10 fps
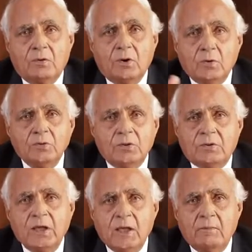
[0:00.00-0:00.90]
to do the
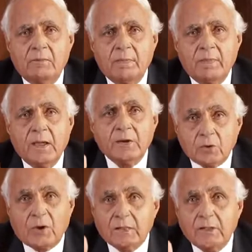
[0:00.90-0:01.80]
same and
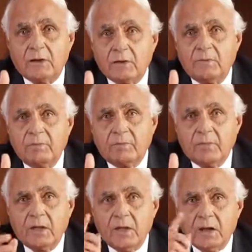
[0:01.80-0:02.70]
together
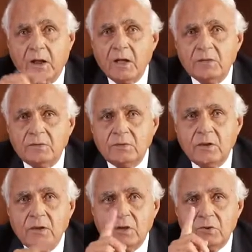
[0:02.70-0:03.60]
enhance
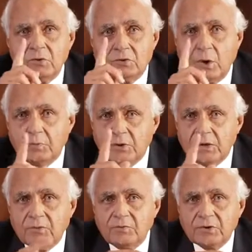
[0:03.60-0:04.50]
job
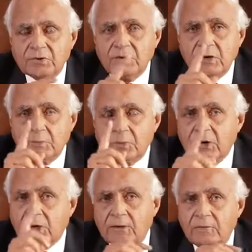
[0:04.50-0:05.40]
satisfaction and
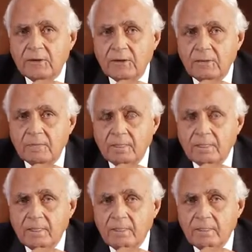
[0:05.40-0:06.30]
productivity.
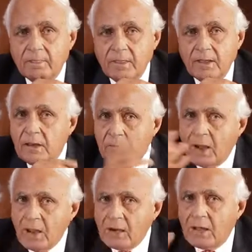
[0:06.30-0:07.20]
In
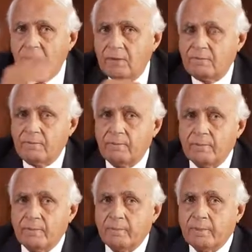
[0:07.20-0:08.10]
my life,
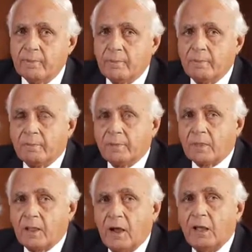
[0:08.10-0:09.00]

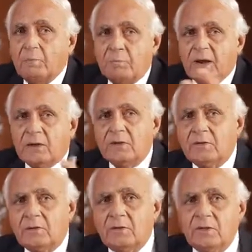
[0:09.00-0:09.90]
I
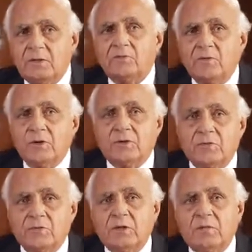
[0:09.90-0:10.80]
practice the
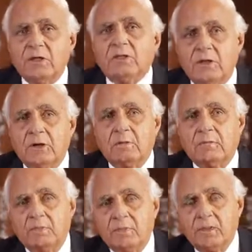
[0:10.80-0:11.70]
philosophy of Gita,
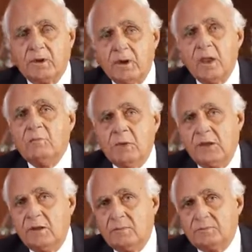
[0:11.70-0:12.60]

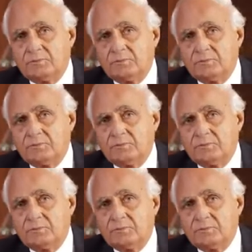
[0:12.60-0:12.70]
namely,